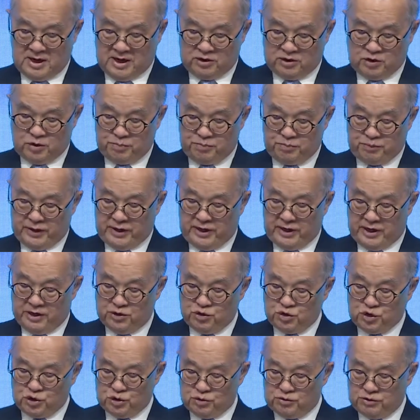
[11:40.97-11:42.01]
and to bring
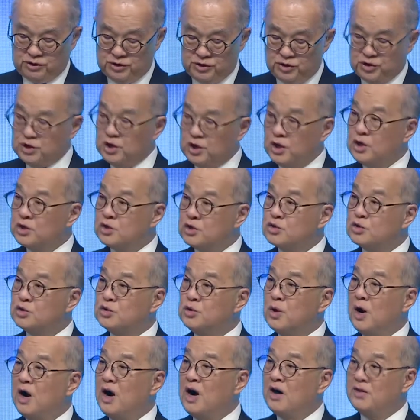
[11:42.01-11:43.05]
insurance
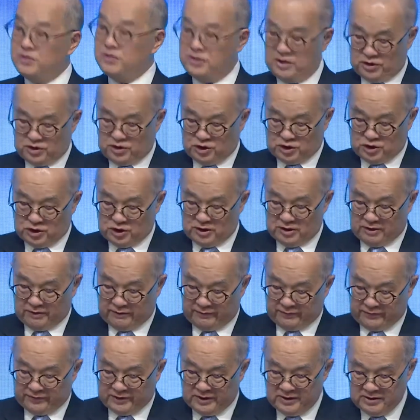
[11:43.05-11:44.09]
to
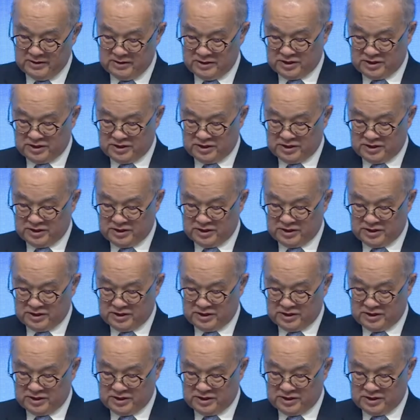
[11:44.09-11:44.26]
underserved